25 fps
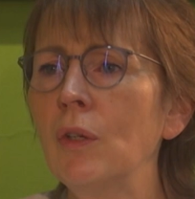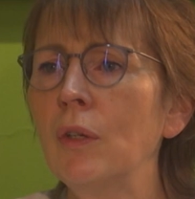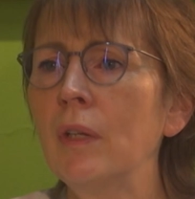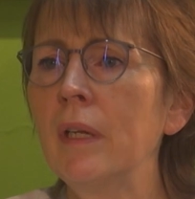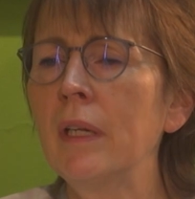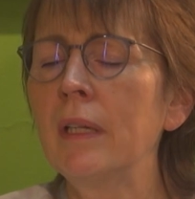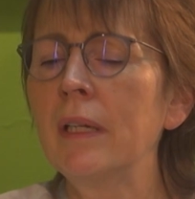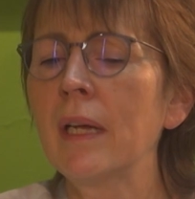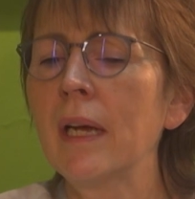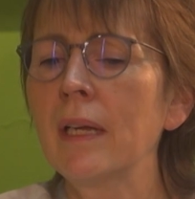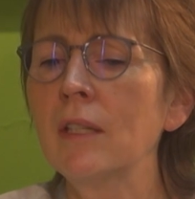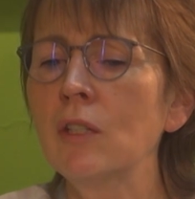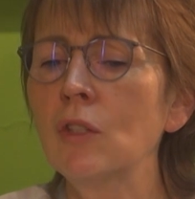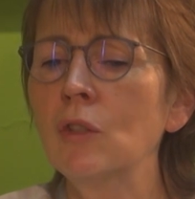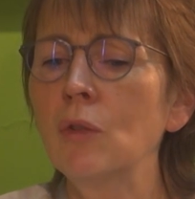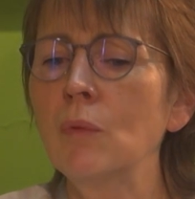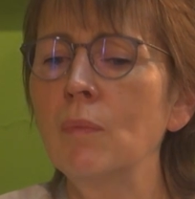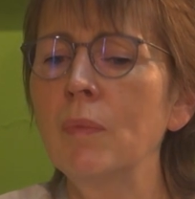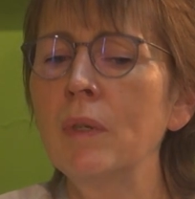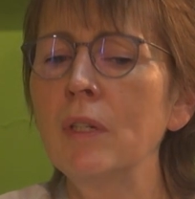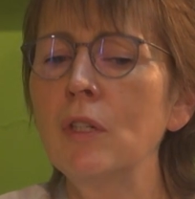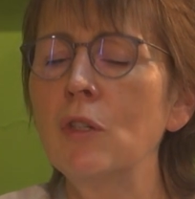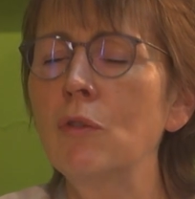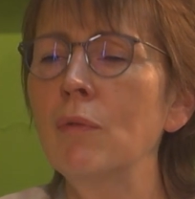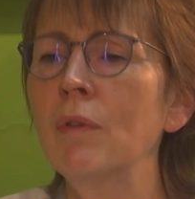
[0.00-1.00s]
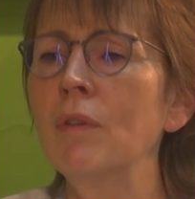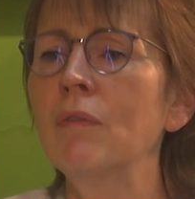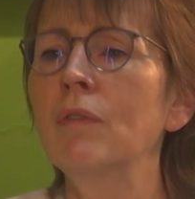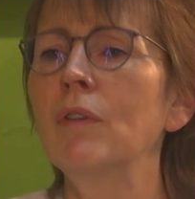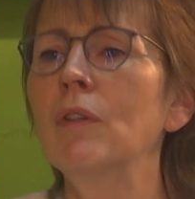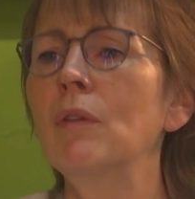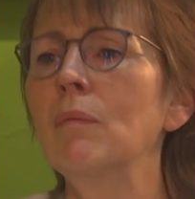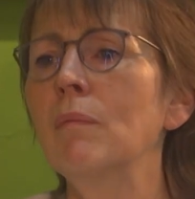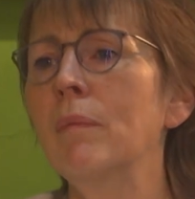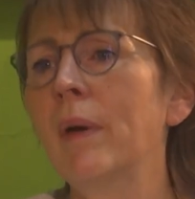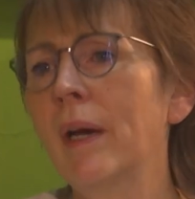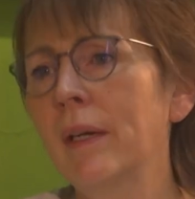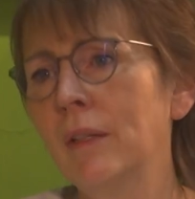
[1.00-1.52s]
it has to be
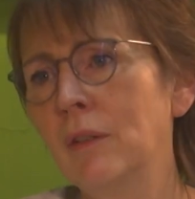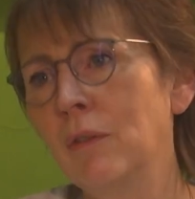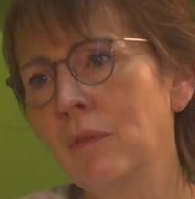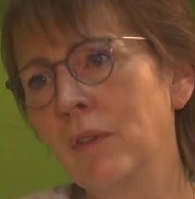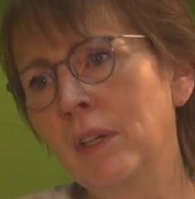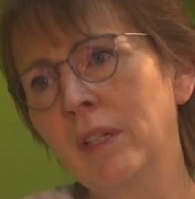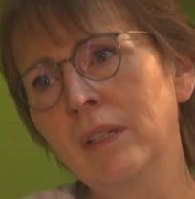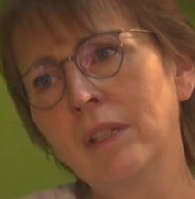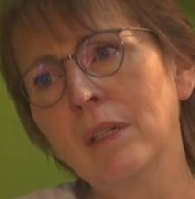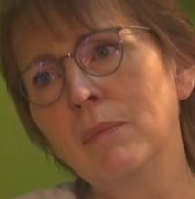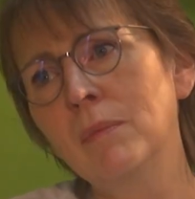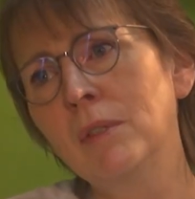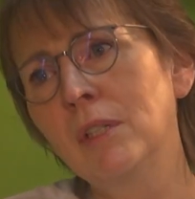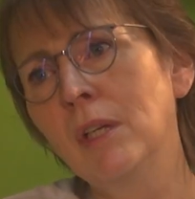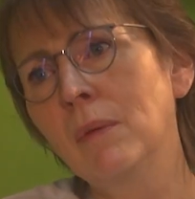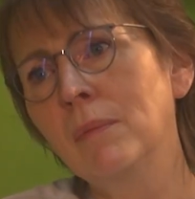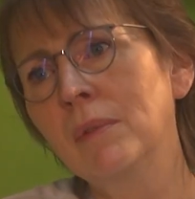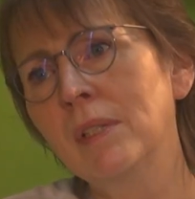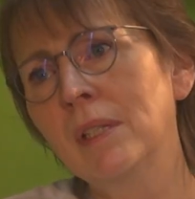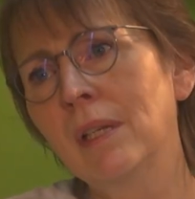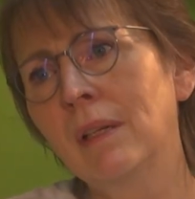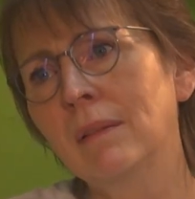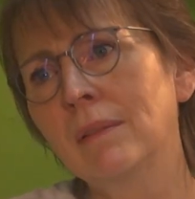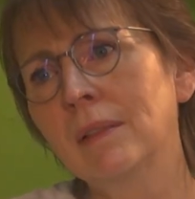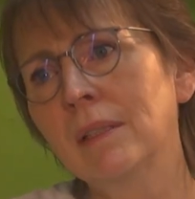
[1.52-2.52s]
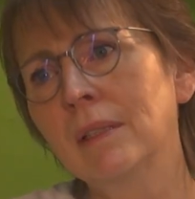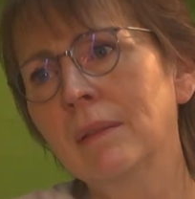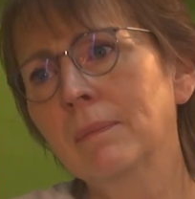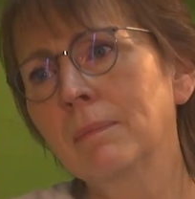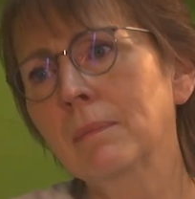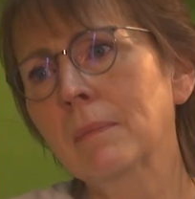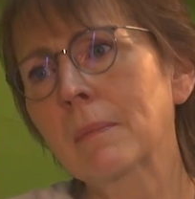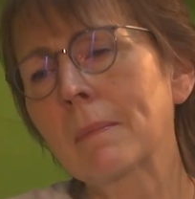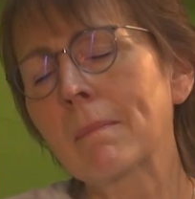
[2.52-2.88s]
driven by the victims themselves.